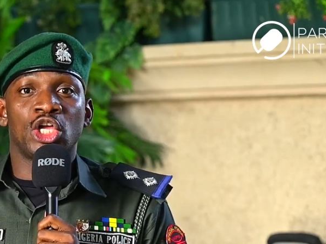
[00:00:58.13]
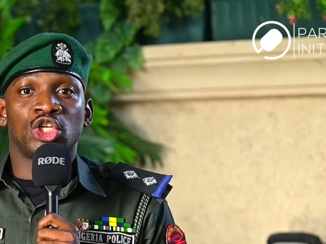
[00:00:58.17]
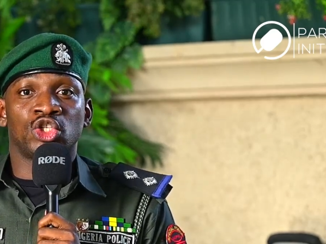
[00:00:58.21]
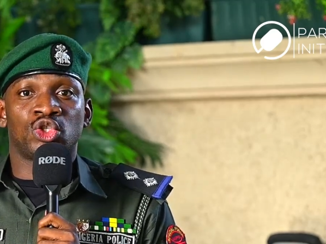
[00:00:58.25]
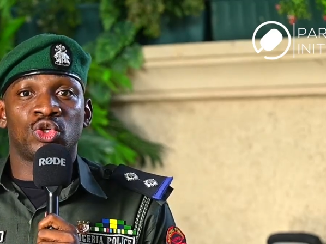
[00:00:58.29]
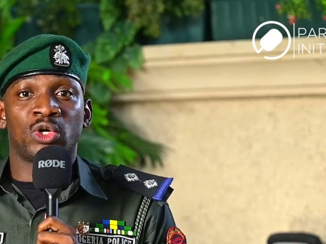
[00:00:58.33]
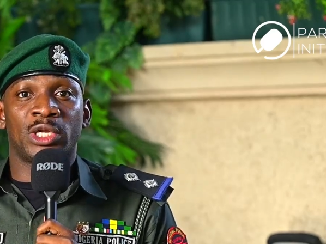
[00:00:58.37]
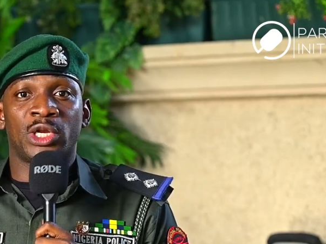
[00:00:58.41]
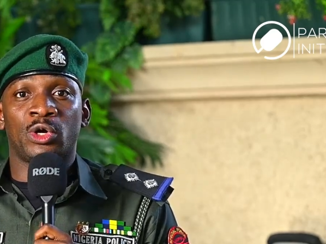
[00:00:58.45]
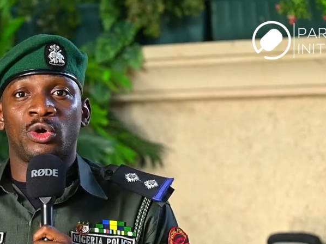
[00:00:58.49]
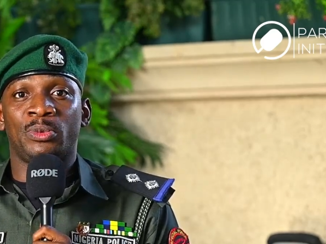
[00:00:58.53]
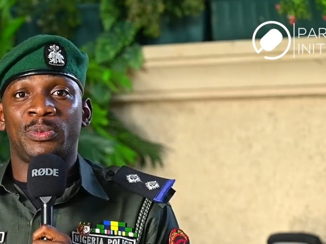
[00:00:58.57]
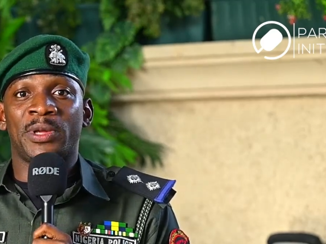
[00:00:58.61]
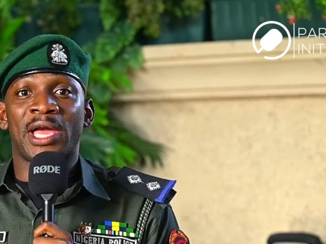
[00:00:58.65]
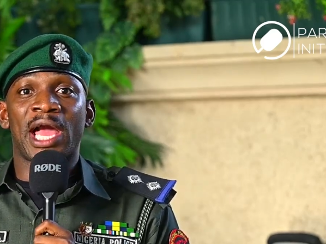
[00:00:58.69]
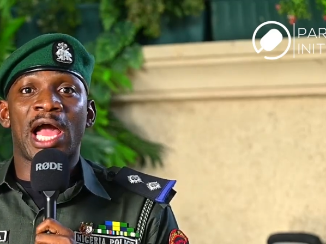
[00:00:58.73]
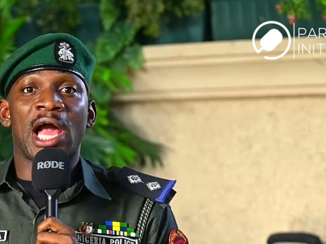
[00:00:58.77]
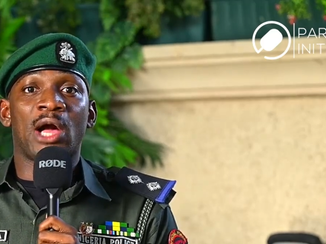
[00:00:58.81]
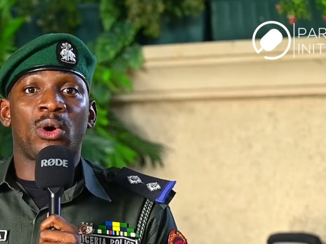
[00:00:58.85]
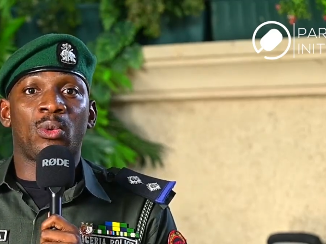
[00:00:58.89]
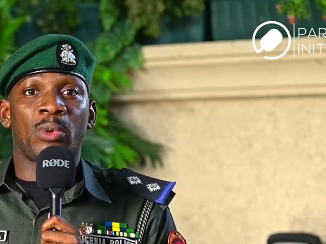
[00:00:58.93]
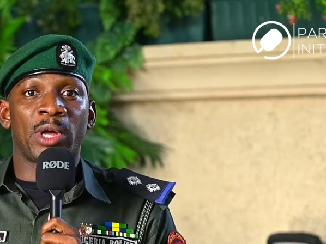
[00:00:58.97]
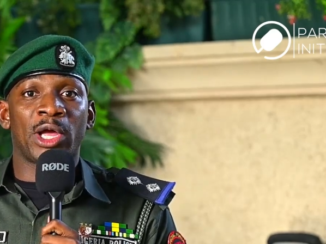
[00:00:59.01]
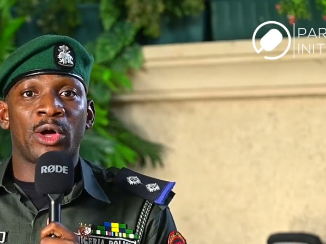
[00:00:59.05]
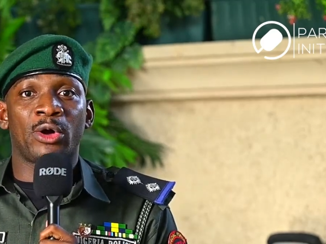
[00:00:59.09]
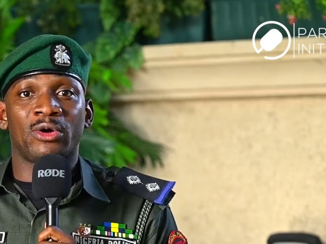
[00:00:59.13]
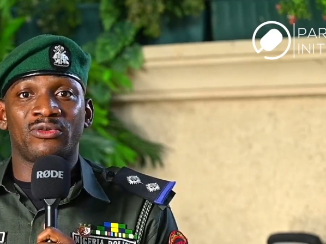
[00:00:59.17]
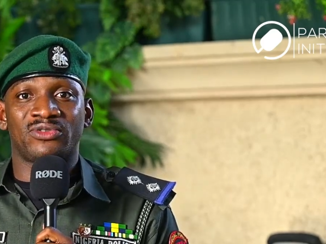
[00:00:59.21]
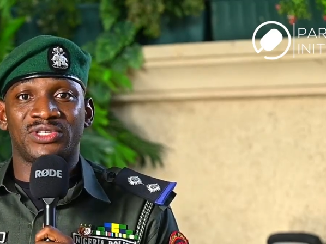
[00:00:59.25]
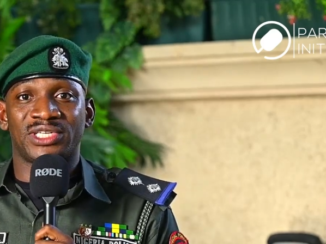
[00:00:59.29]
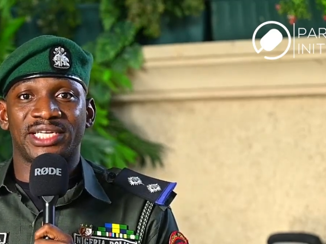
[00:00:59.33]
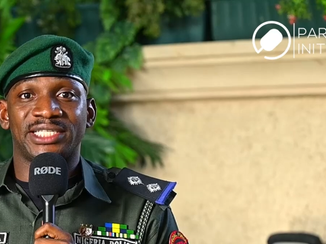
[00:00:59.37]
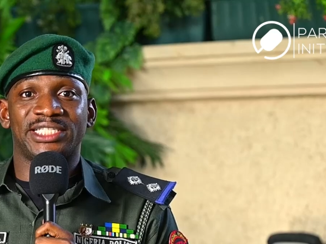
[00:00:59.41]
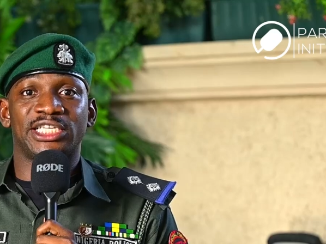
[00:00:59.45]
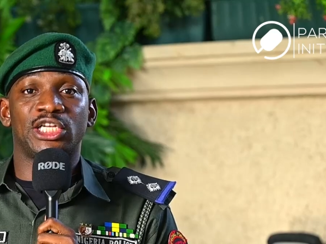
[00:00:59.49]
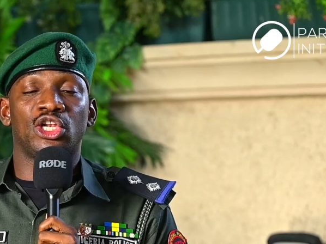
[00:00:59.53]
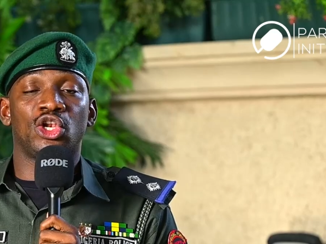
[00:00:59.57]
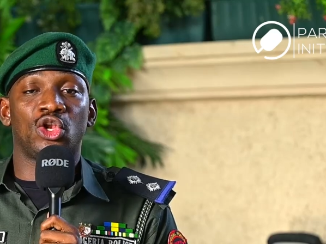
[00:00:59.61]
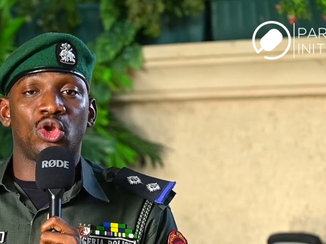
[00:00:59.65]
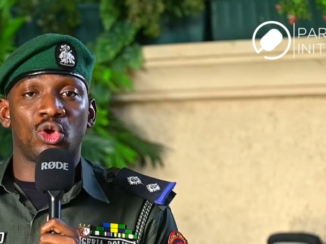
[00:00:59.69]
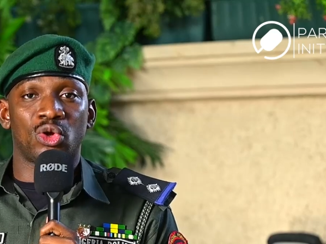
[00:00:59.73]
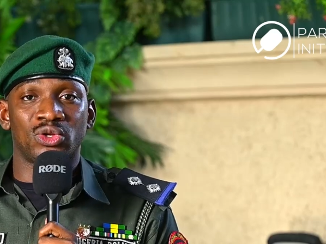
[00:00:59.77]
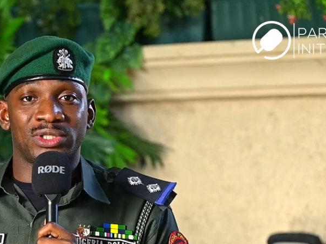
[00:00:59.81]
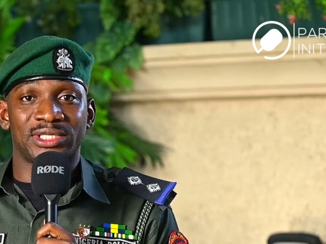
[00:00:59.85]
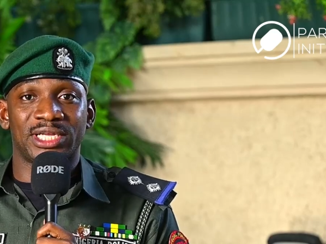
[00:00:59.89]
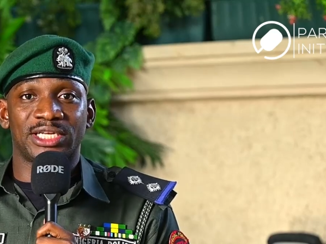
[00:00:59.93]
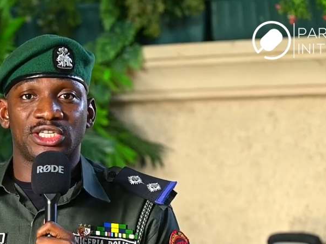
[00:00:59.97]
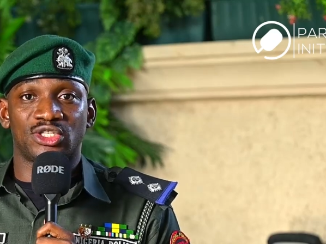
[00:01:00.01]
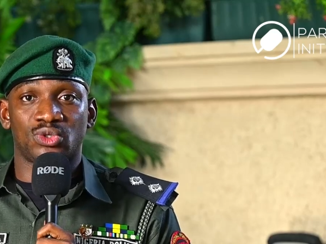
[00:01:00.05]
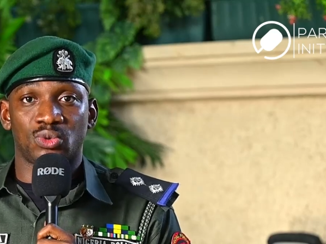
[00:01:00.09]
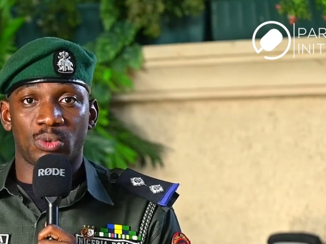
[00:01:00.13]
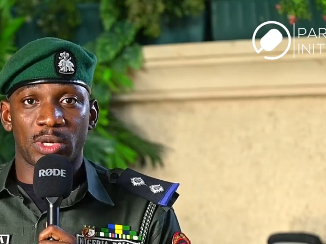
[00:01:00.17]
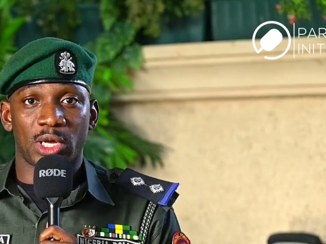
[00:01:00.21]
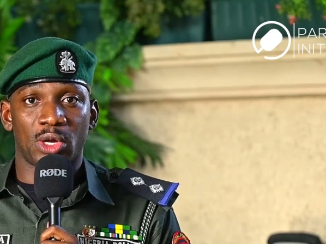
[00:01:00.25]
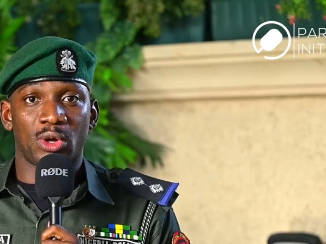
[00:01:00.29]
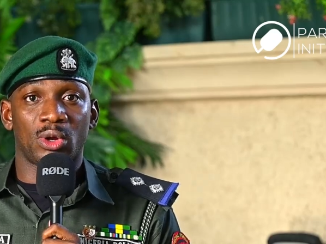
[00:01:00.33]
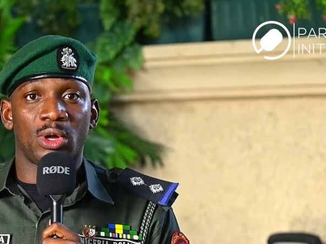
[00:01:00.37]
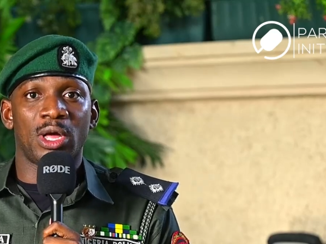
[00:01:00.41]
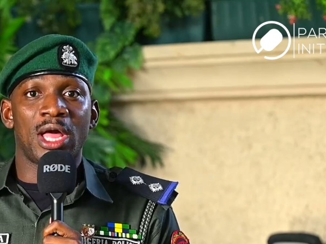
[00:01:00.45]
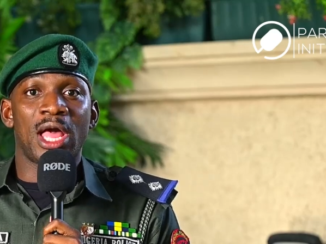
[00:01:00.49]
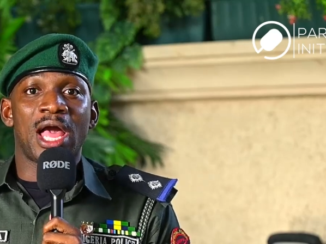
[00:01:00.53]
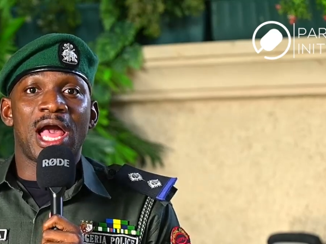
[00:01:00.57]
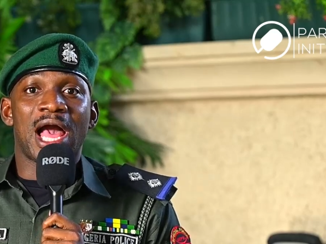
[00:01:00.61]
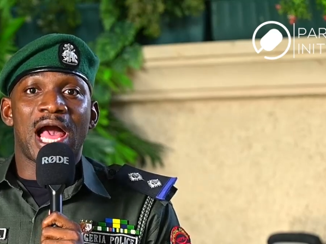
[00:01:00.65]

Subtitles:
so they will be aware of certain laws as well.